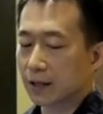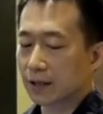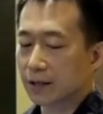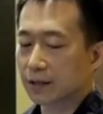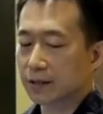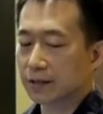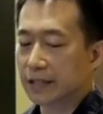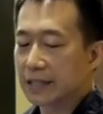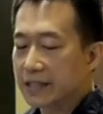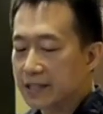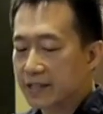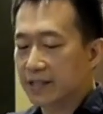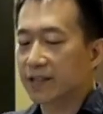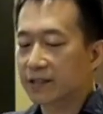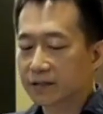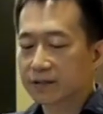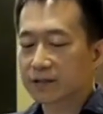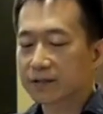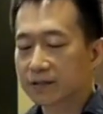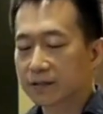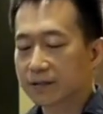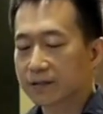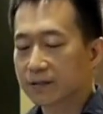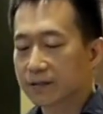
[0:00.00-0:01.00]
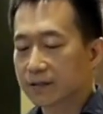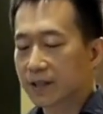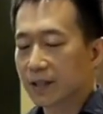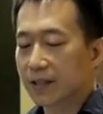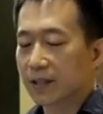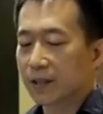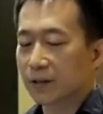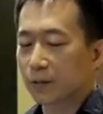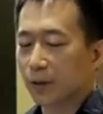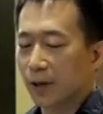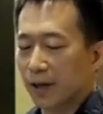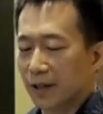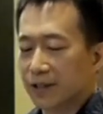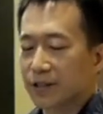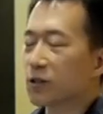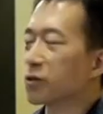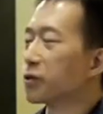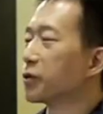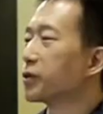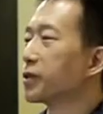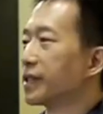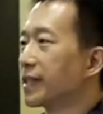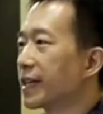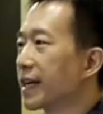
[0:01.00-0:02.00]
Decent, well, I just
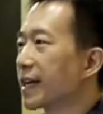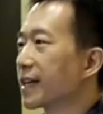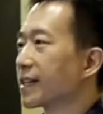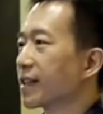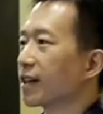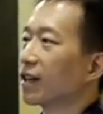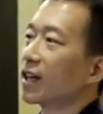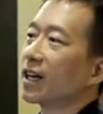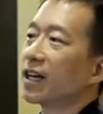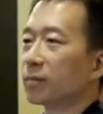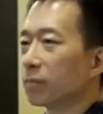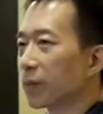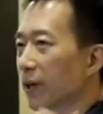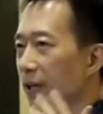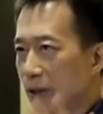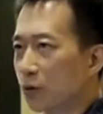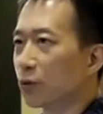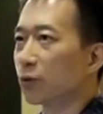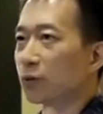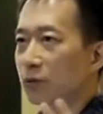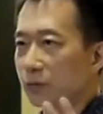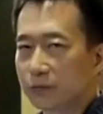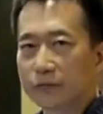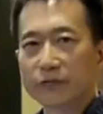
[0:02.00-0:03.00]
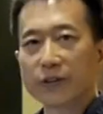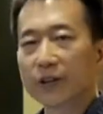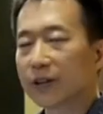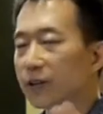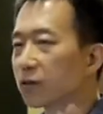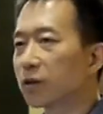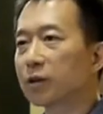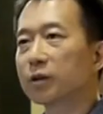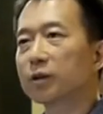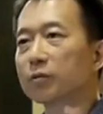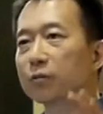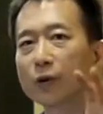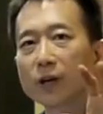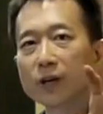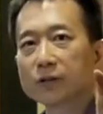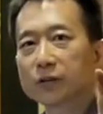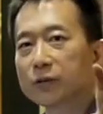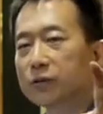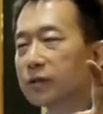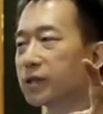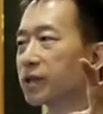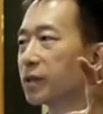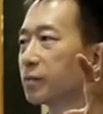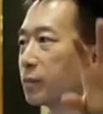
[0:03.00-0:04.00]
use DSLR, but you could very well
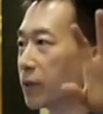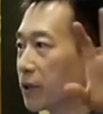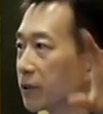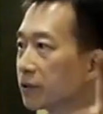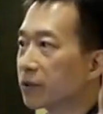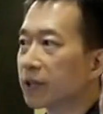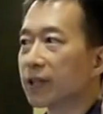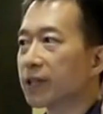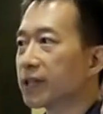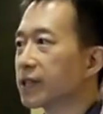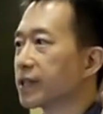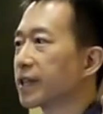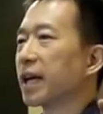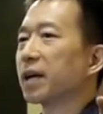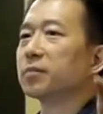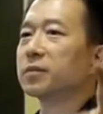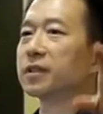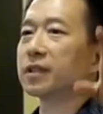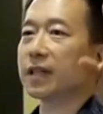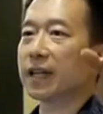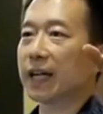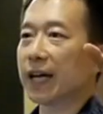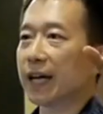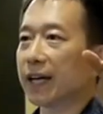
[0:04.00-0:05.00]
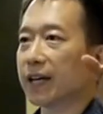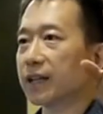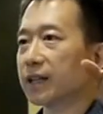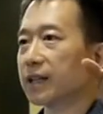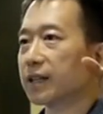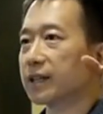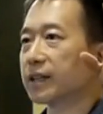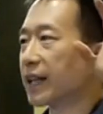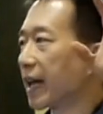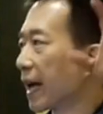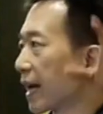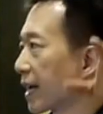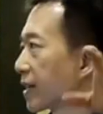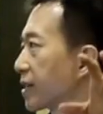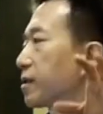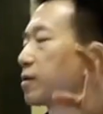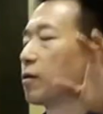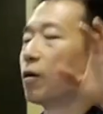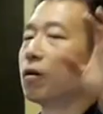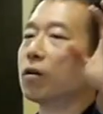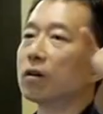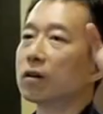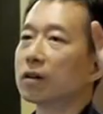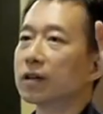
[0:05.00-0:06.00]
use a mirrorless camera like a NYX
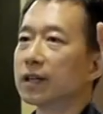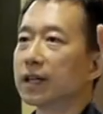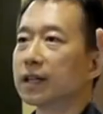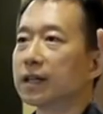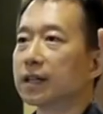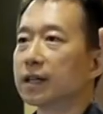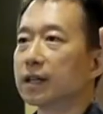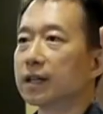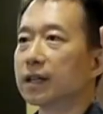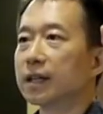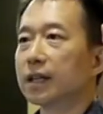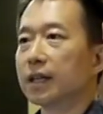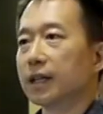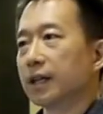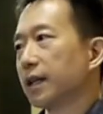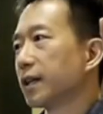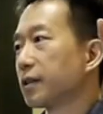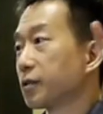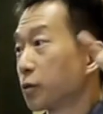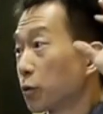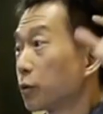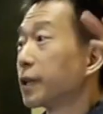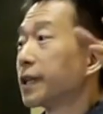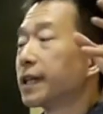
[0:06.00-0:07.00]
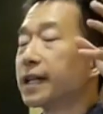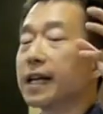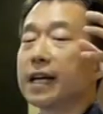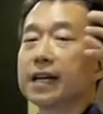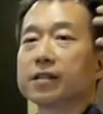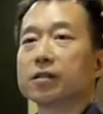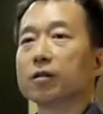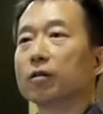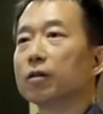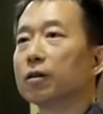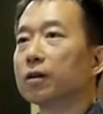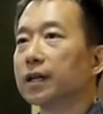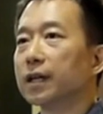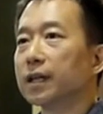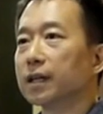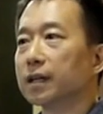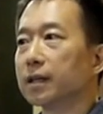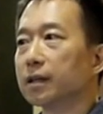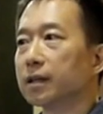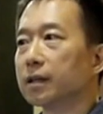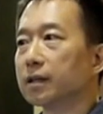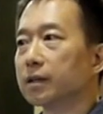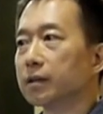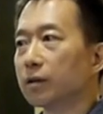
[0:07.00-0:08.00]
or a Sony NYX
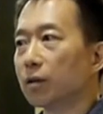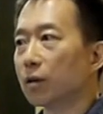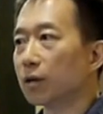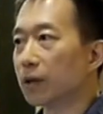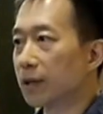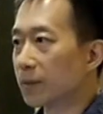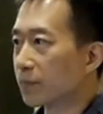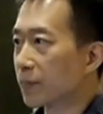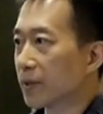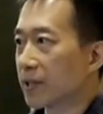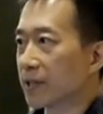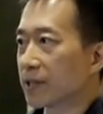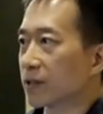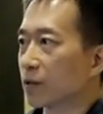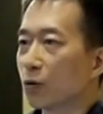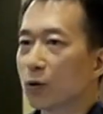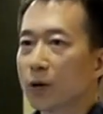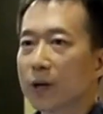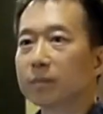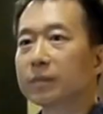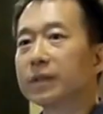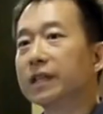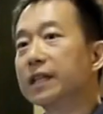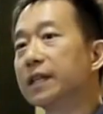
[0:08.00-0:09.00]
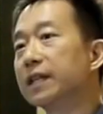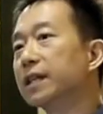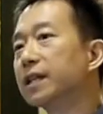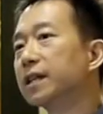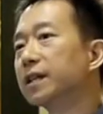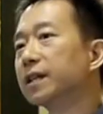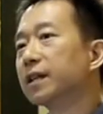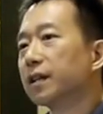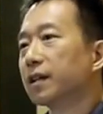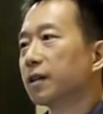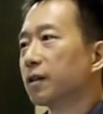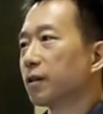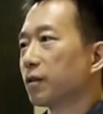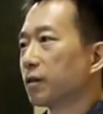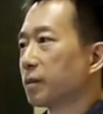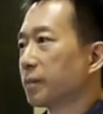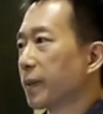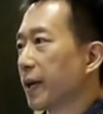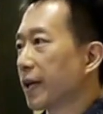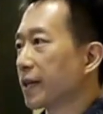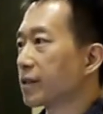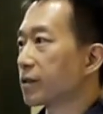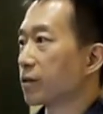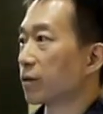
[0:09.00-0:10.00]
or Olympus OMD or
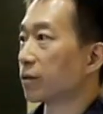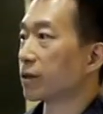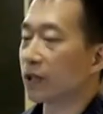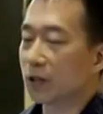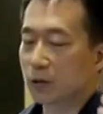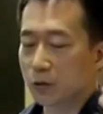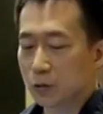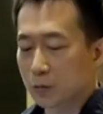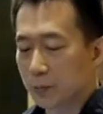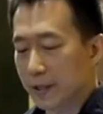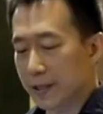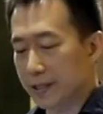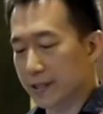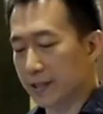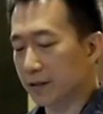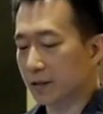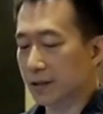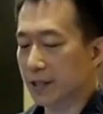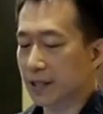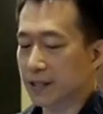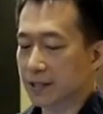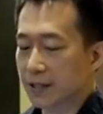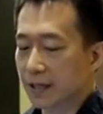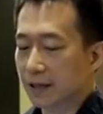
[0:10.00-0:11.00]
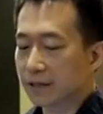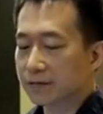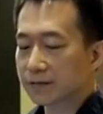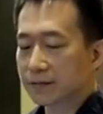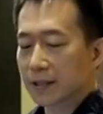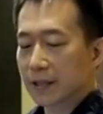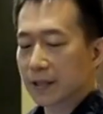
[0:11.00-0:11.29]
Panasonic Lumix and all that stuff.